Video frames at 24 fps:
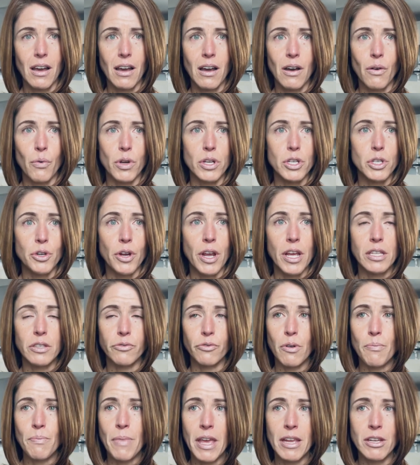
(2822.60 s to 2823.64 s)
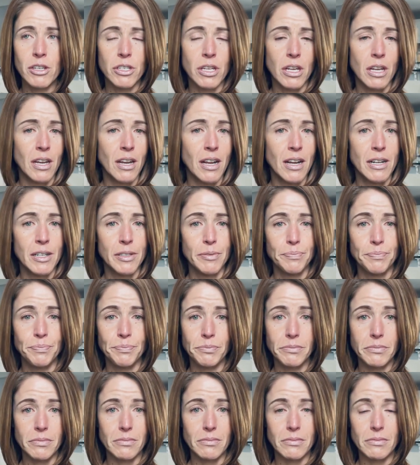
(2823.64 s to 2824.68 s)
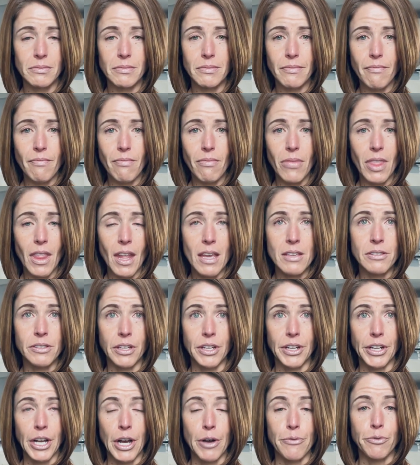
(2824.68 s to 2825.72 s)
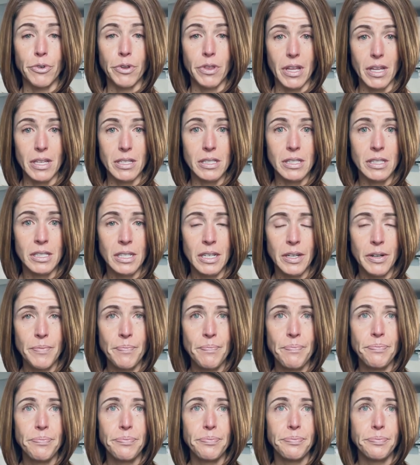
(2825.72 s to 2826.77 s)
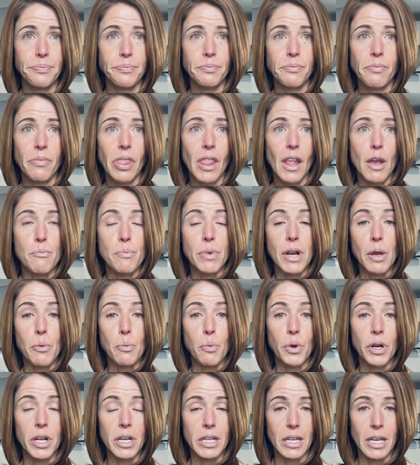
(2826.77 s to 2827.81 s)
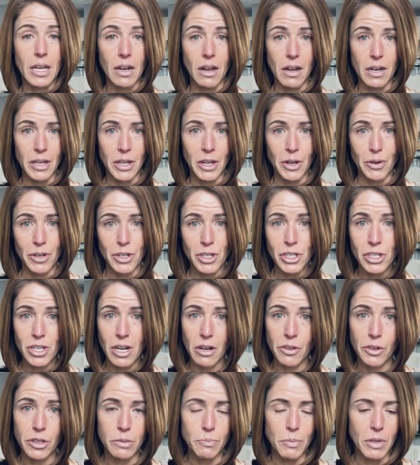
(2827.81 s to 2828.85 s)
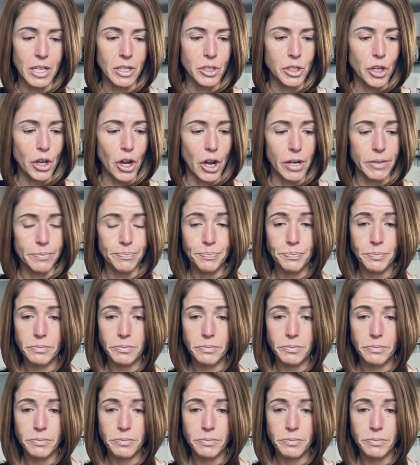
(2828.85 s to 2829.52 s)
what transformation is going to come from this. But I wanted to get on here and share this because, y'all,